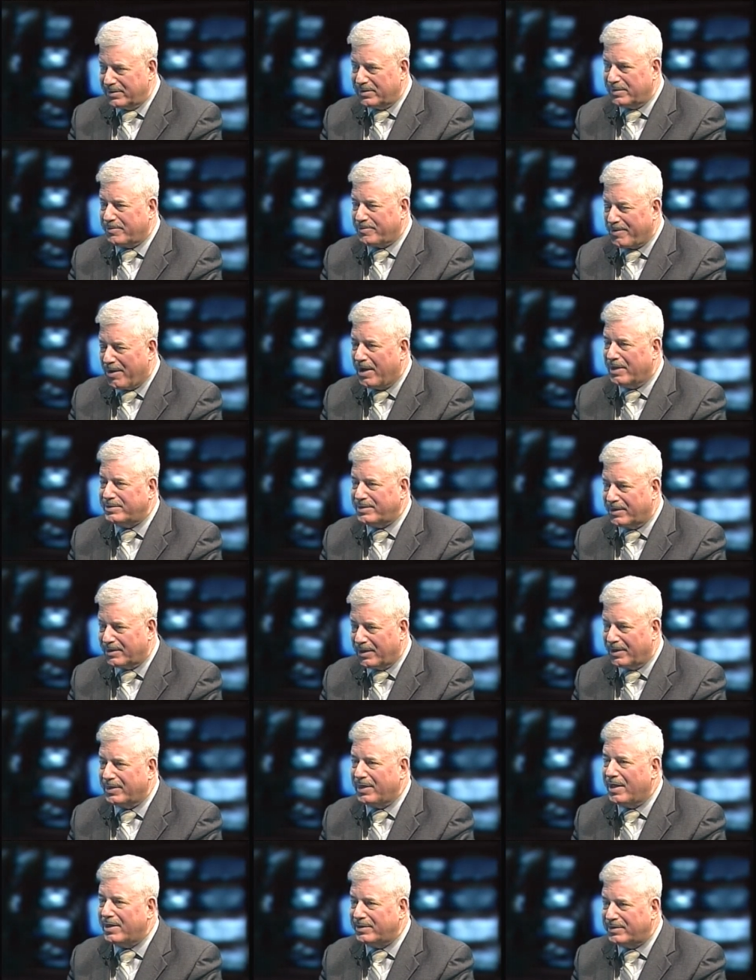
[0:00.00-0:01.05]
project
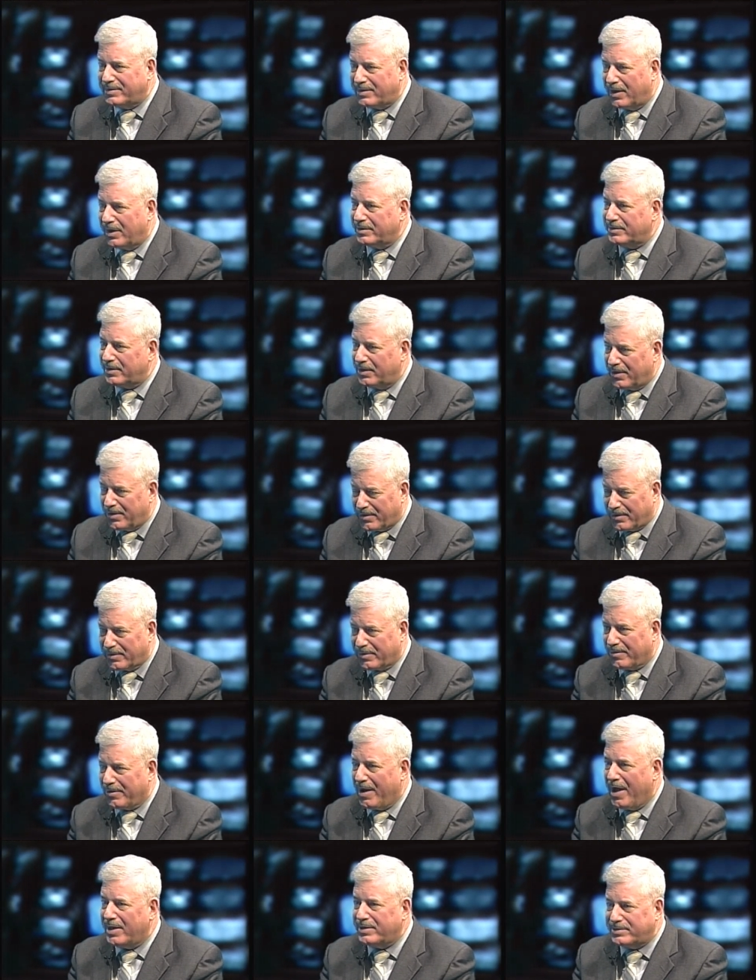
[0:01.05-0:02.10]
that they'd set up. So they're
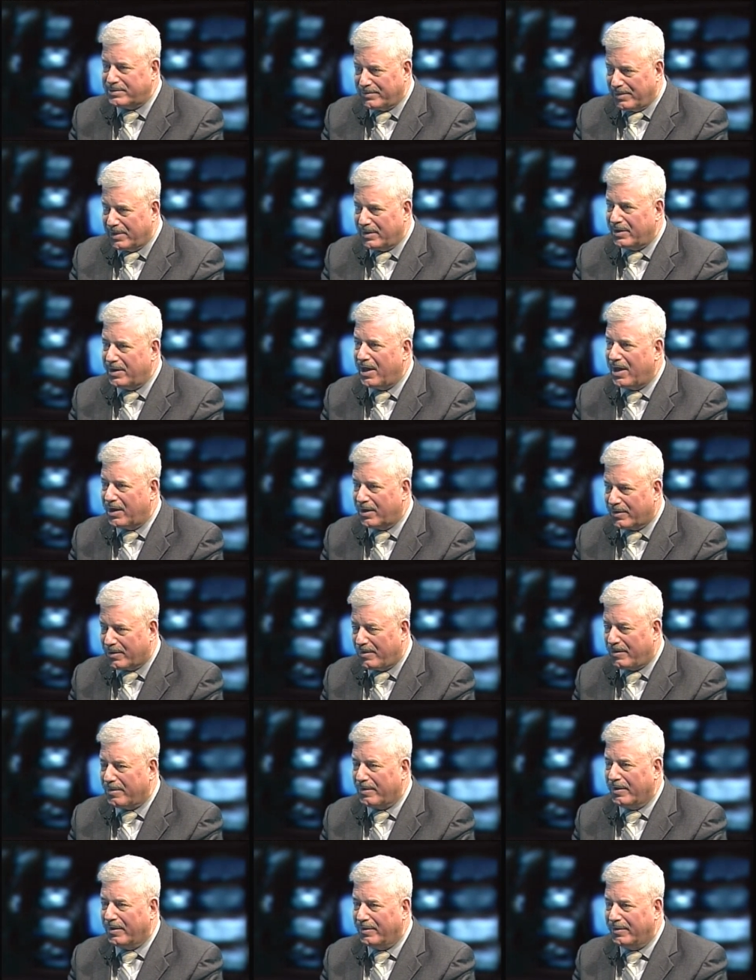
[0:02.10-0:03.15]
graduated out of
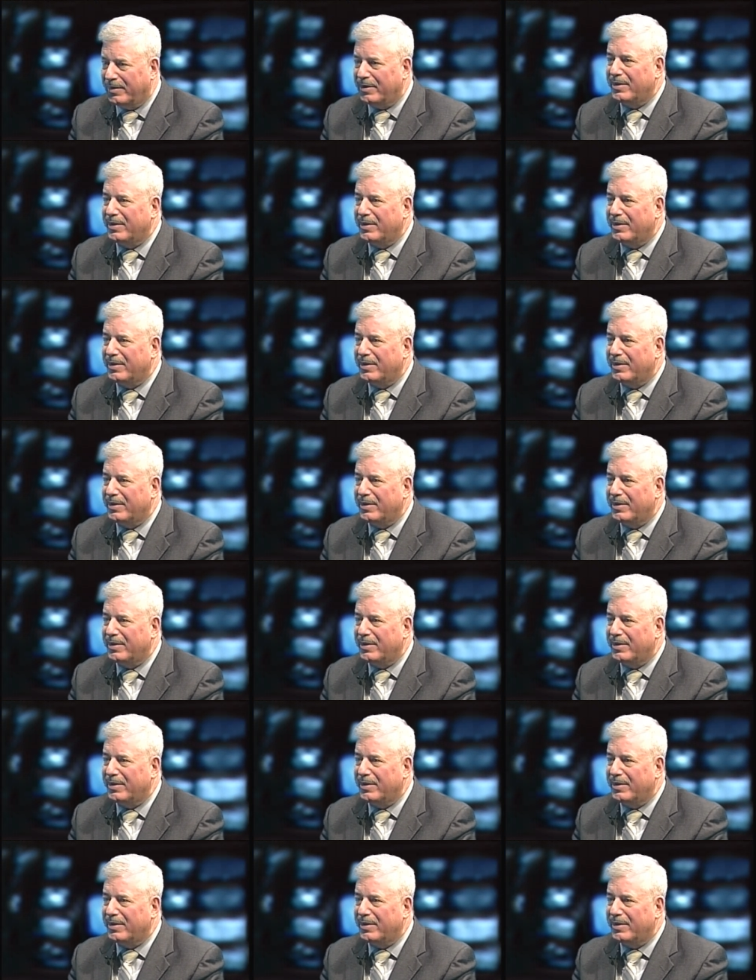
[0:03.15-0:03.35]
Coro.